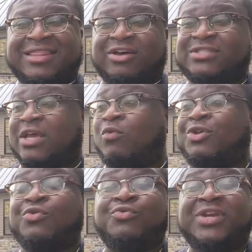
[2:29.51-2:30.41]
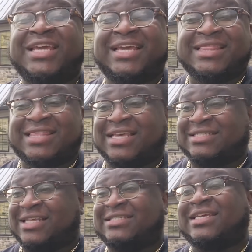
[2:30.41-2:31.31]
They'll say, well, you need
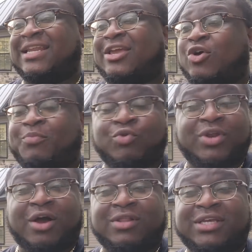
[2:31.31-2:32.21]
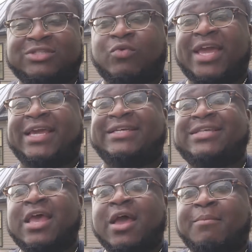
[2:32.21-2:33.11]
this. This can help you in all of these ways,